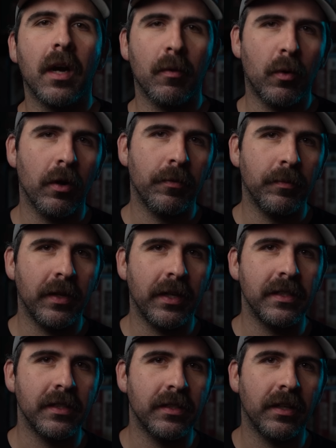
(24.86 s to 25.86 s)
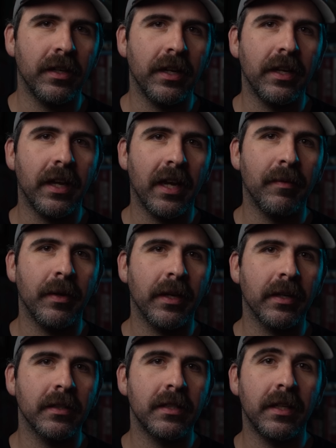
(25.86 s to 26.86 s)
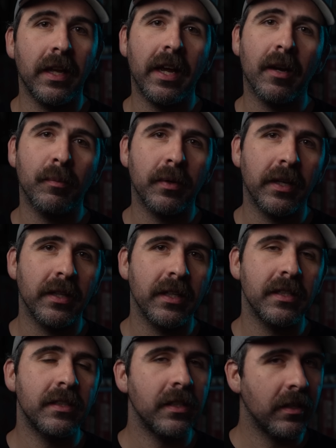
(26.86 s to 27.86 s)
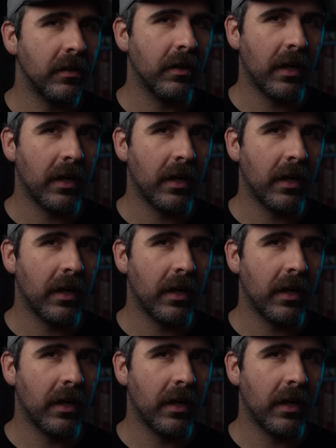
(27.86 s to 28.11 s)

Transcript: I'm Corey from Lazy Sunday Gaming, and today I'm playing the Cygnar